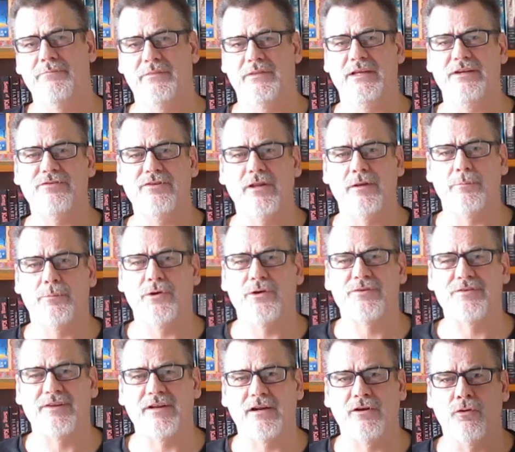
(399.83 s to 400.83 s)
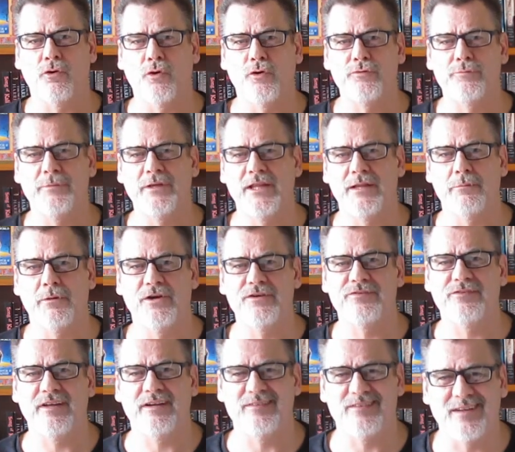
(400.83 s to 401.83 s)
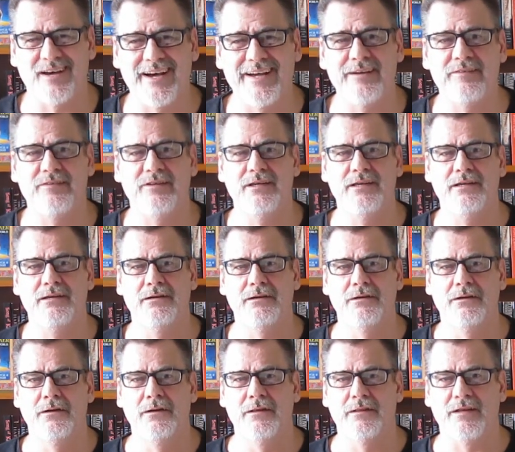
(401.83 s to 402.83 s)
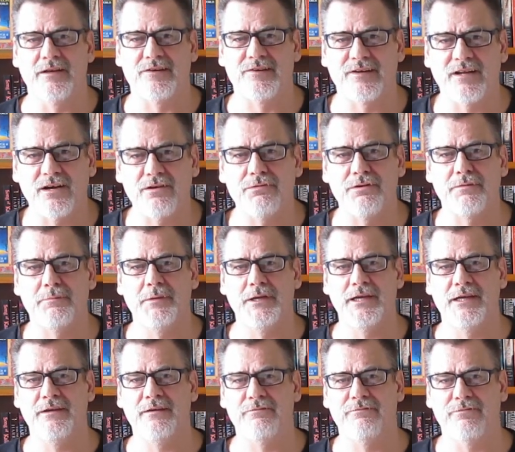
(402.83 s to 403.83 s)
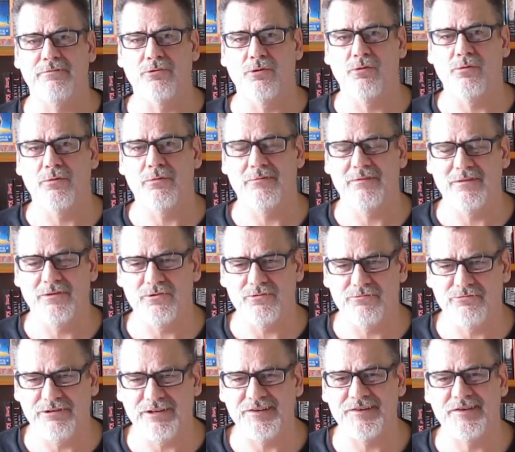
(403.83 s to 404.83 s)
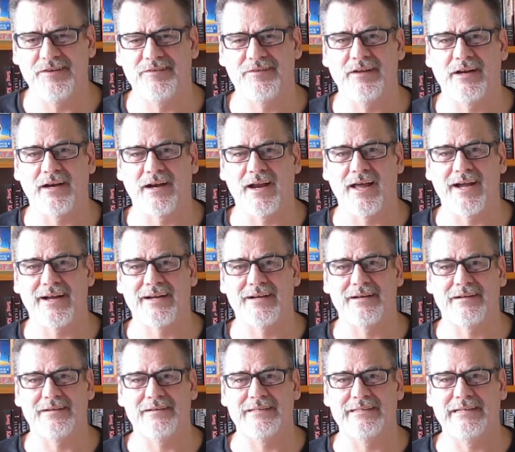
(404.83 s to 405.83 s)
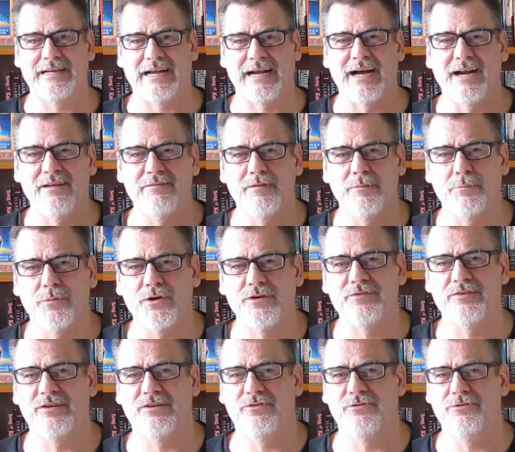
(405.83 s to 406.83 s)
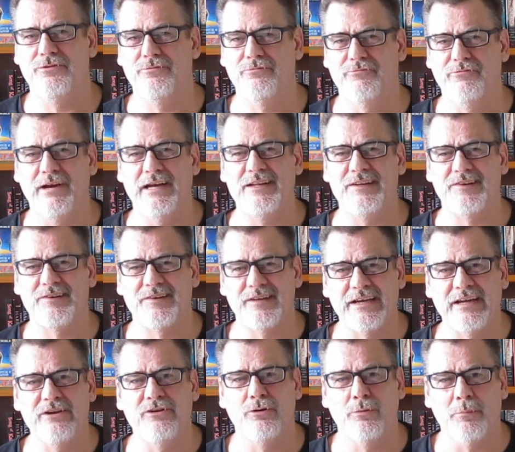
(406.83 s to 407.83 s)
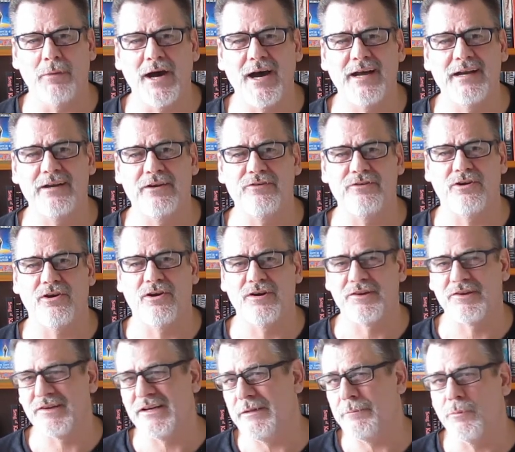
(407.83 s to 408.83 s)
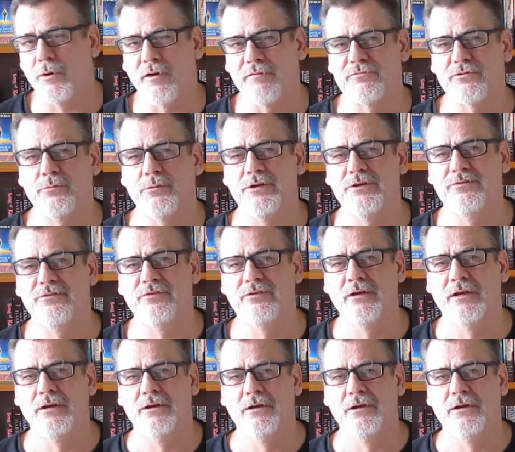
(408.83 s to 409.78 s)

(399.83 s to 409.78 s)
These are the books that caused me the most anxiety. It stuck with me for reasons that, like, kind of the books that you really stick in your mind that you can't sleep afterwards.